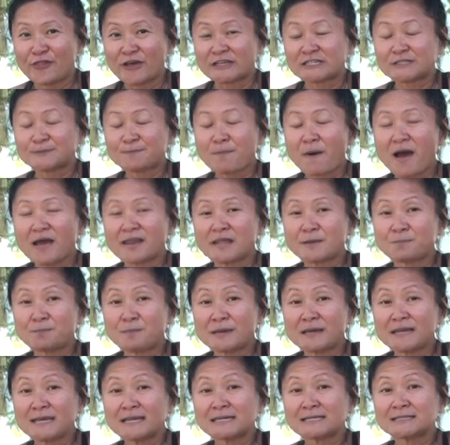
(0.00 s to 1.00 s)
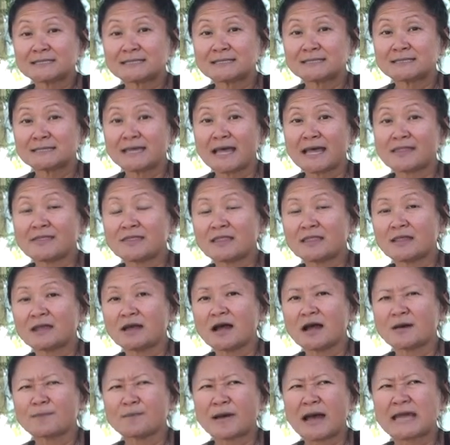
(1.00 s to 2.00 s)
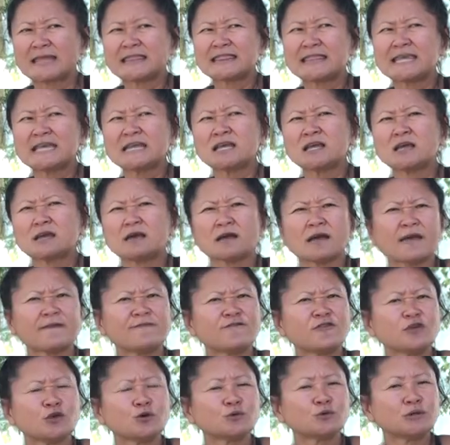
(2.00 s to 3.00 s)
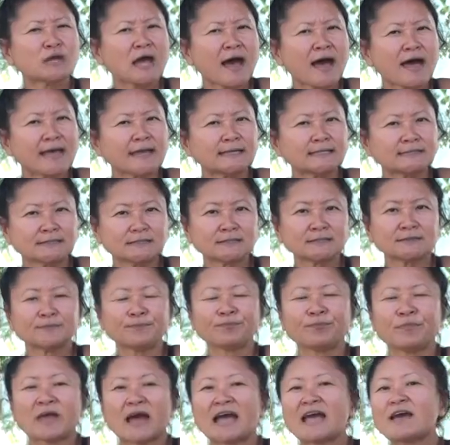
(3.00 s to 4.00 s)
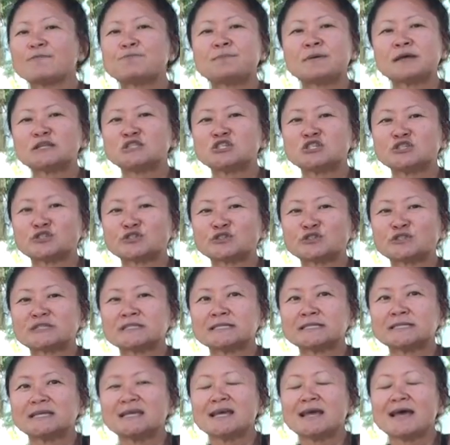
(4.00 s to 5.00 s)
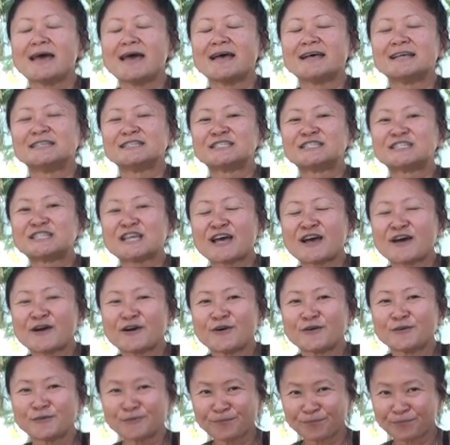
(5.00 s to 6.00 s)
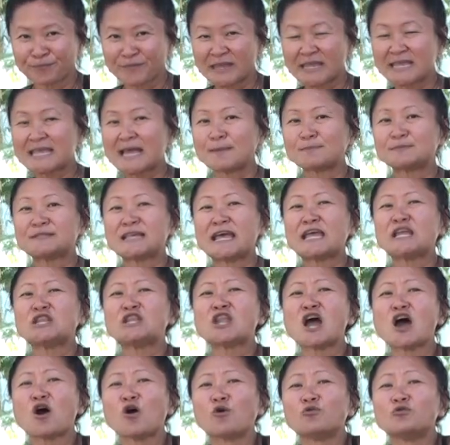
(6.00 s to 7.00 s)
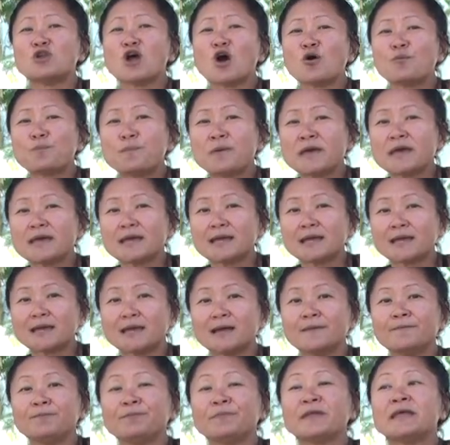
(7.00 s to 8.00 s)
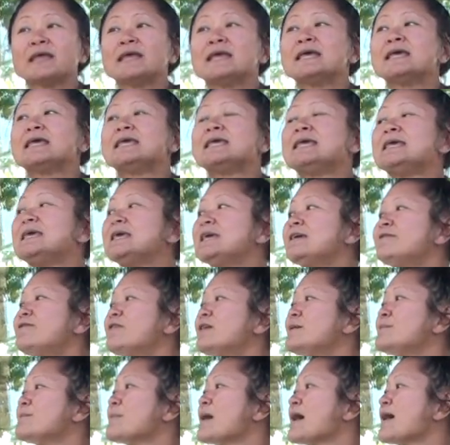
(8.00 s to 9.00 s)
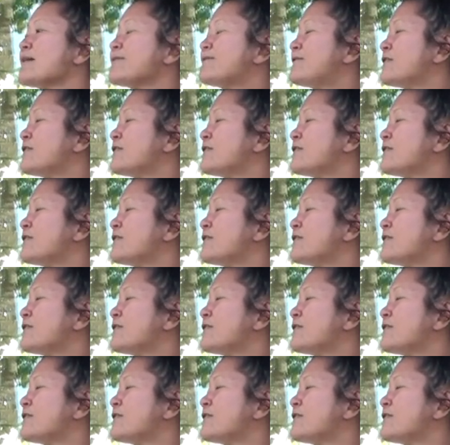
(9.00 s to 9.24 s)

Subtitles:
the spotted pigs, and I think a few died. I have pictures. So he kept saying no, no pig. Even my